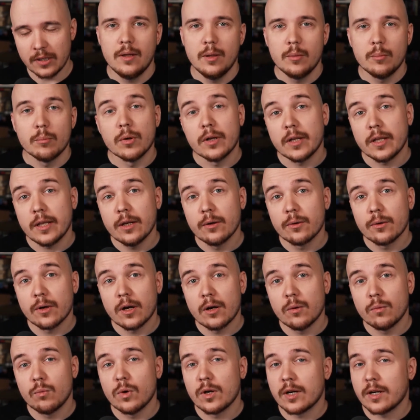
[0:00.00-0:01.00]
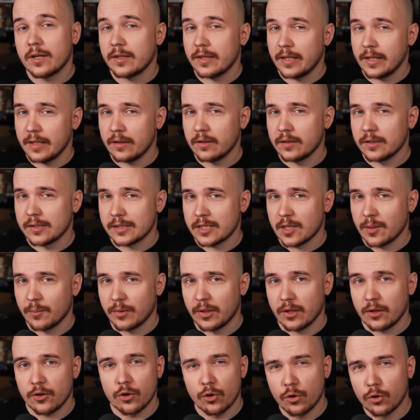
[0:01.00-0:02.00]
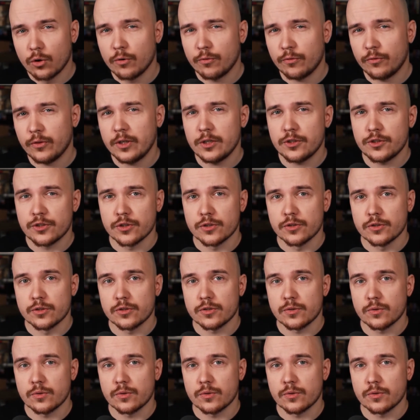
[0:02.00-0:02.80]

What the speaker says: But here are what I think are some of the core features